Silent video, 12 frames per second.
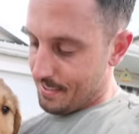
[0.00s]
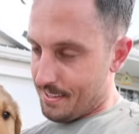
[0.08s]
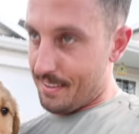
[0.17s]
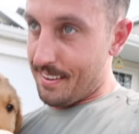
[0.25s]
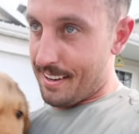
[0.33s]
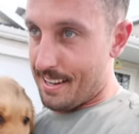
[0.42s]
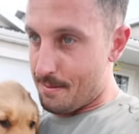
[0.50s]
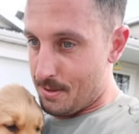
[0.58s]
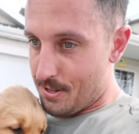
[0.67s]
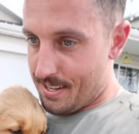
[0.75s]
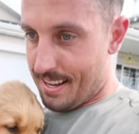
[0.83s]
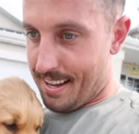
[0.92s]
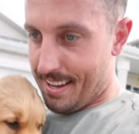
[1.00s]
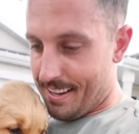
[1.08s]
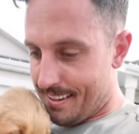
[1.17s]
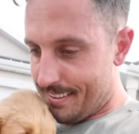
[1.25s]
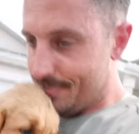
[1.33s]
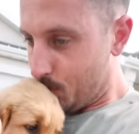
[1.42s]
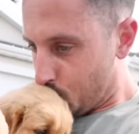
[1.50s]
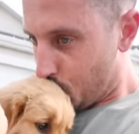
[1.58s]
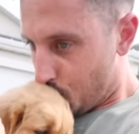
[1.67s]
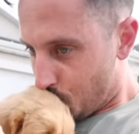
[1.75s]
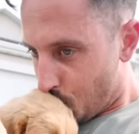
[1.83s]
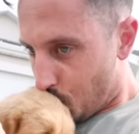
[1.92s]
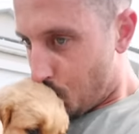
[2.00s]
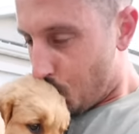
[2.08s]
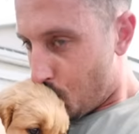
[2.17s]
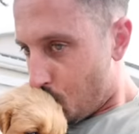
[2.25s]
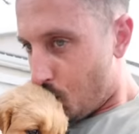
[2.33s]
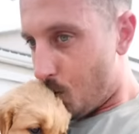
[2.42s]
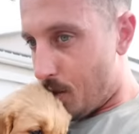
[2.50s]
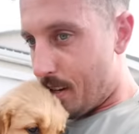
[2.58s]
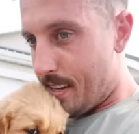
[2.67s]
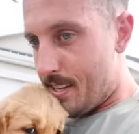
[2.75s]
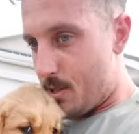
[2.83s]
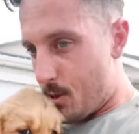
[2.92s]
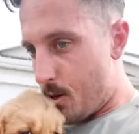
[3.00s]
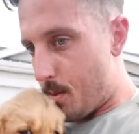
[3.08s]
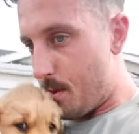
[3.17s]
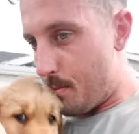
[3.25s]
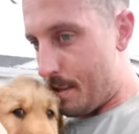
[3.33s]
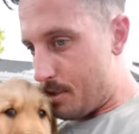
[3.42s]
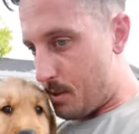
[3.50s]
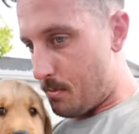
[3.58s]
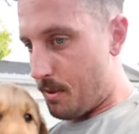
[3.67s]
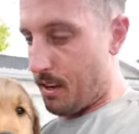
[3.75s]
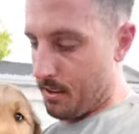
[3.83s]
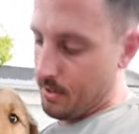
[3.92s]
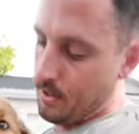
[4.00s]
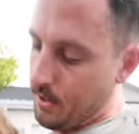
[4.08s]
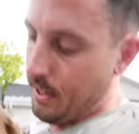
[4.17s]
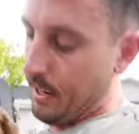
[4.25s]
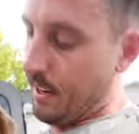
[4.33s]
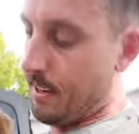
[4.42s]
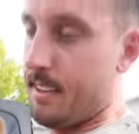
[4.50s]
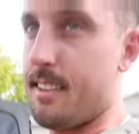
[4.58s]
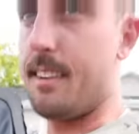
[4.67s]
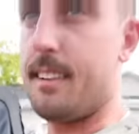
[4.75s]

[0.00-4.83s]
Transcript: you. I'm your dad. We're gonna get you home to meet your brother, okay?